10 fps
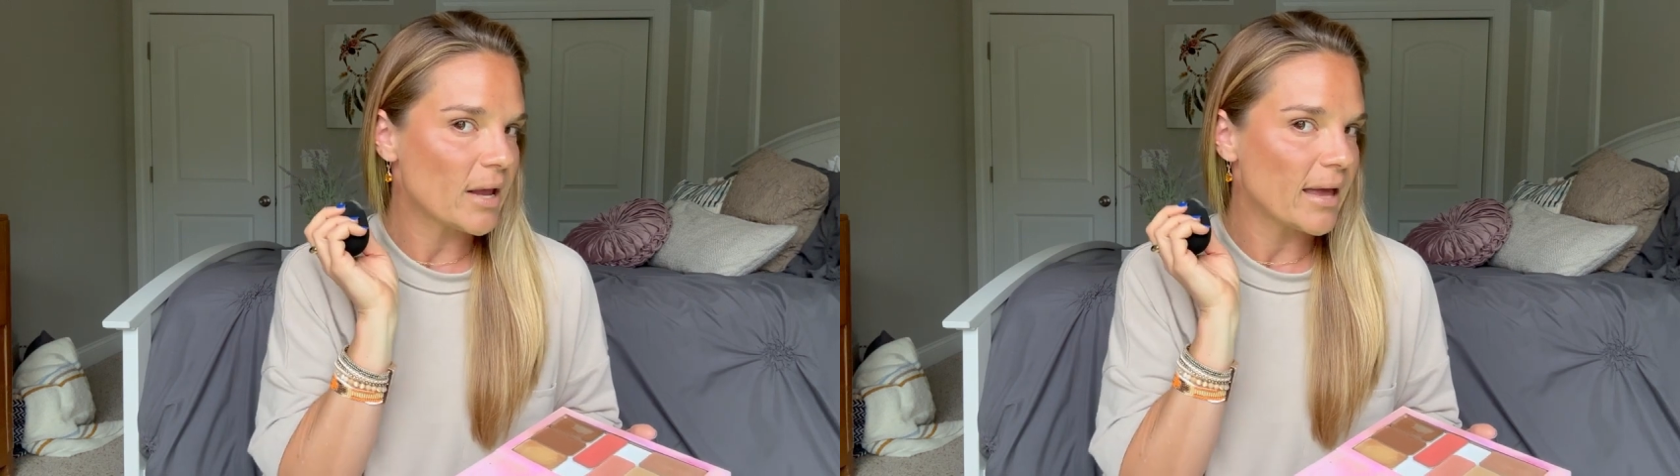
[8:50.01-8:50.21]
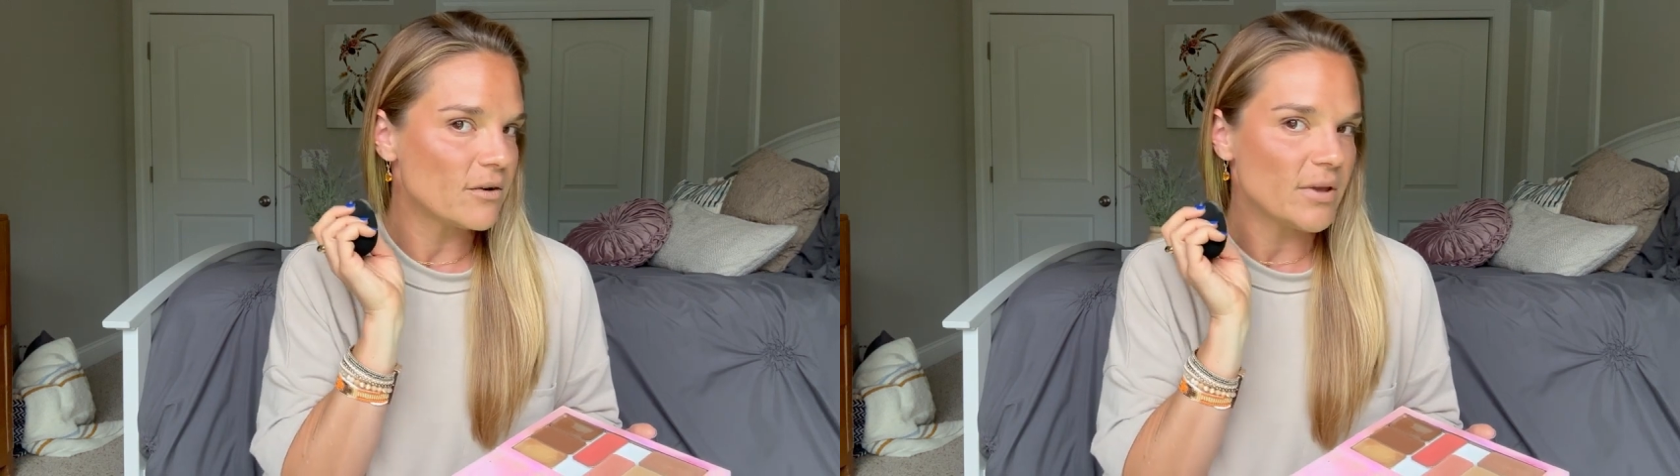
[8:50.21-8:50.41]

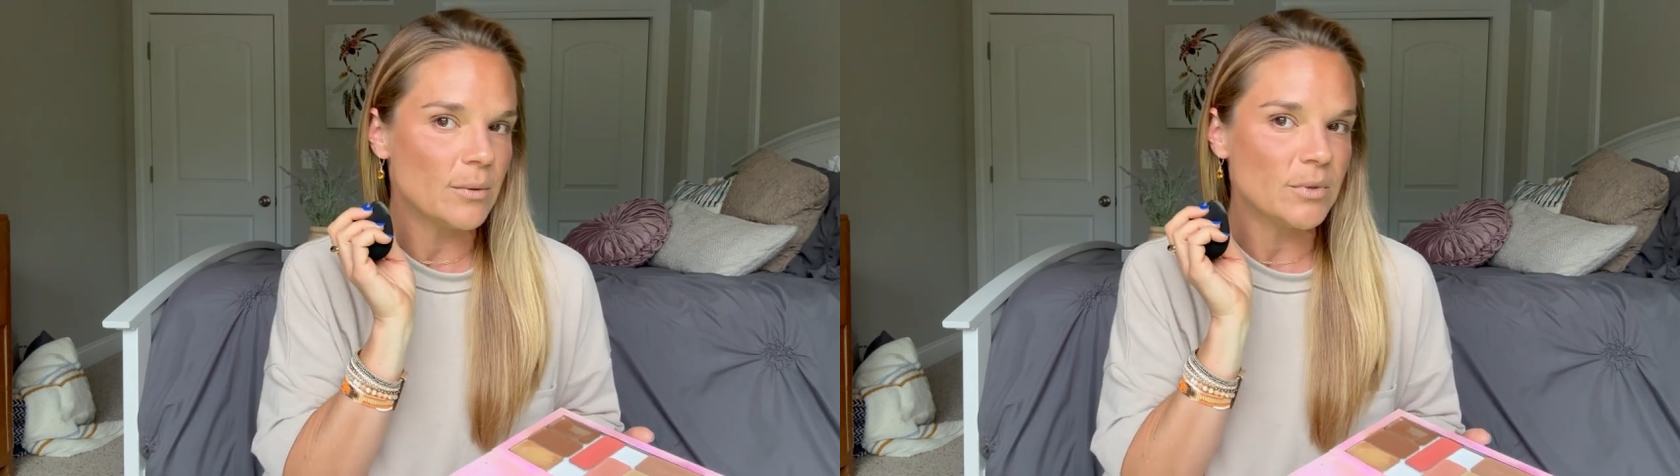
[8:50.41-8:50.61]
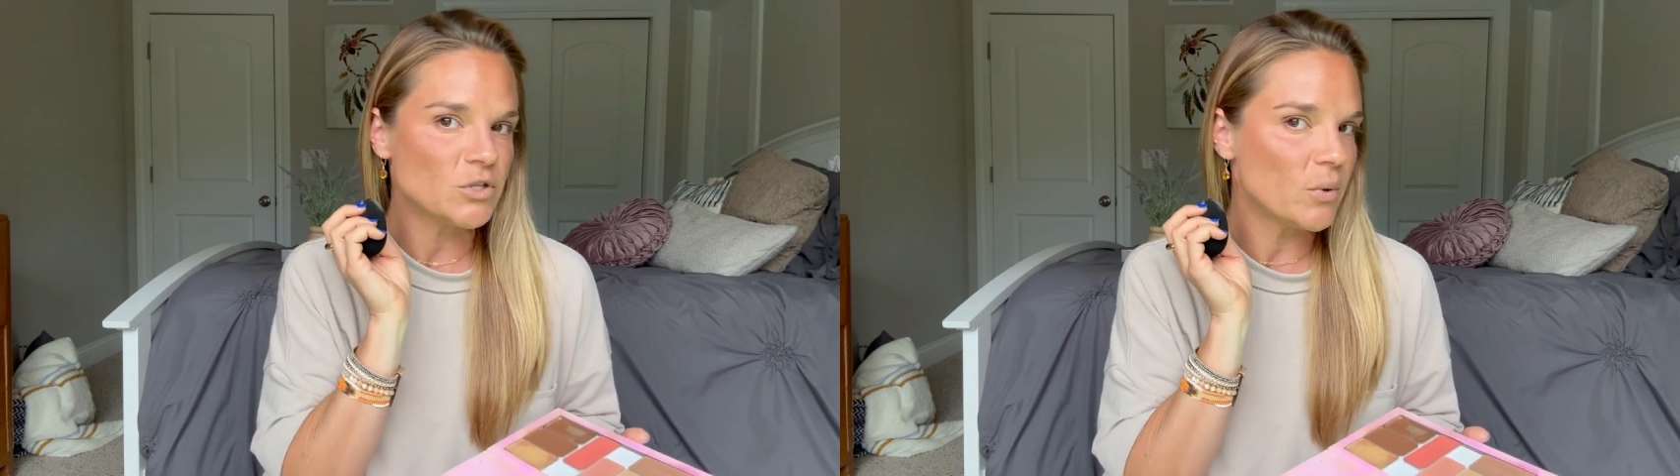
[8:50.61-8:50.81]
kind of
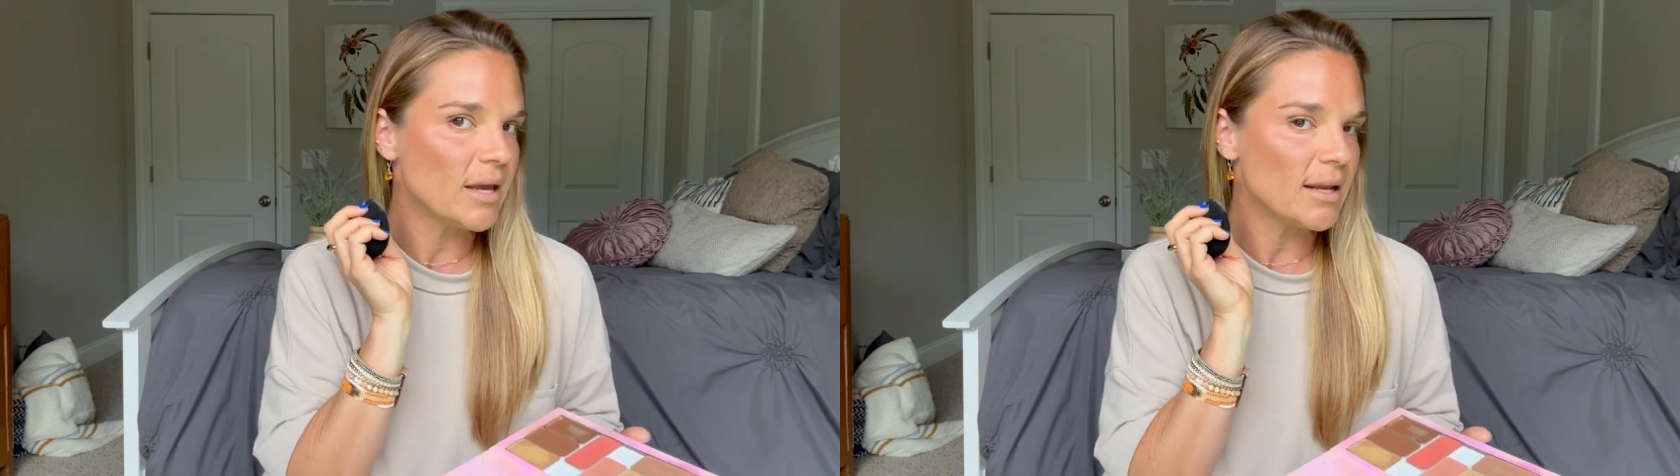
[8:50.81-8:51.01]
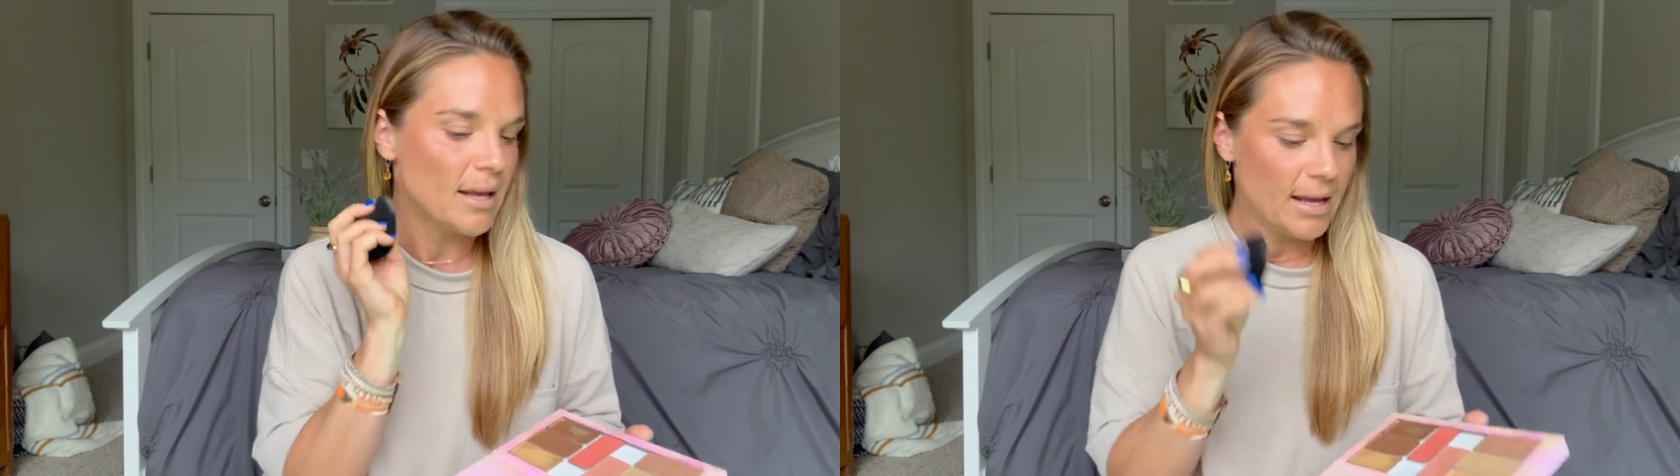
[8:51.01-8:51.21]
in
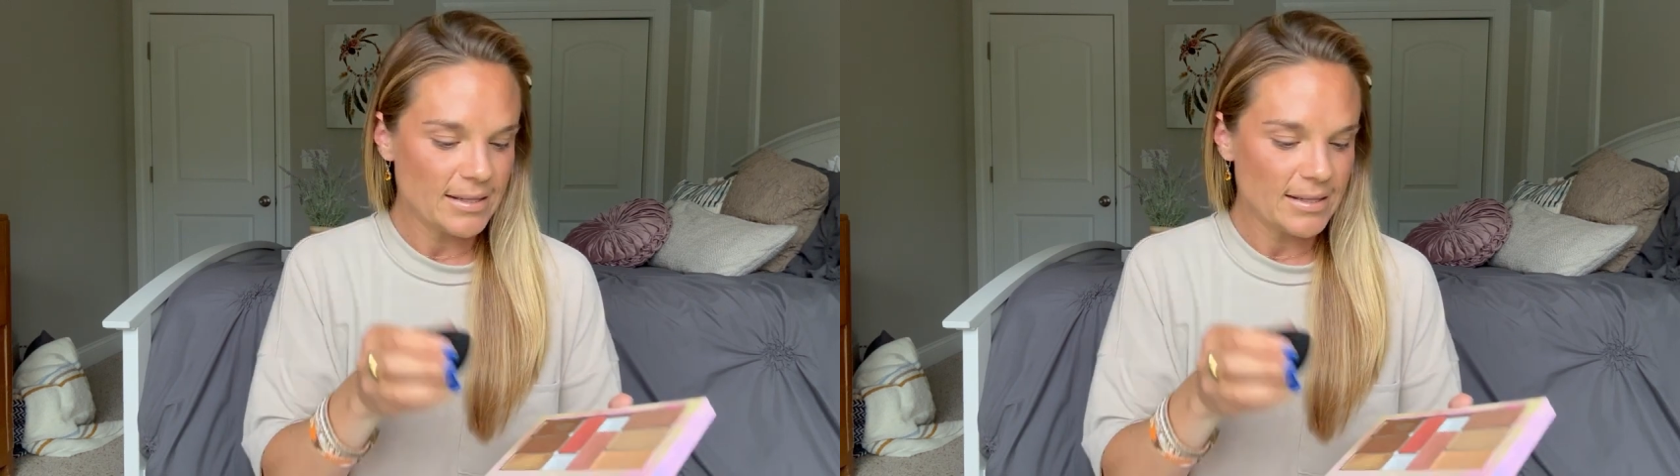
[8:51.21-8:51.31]
between,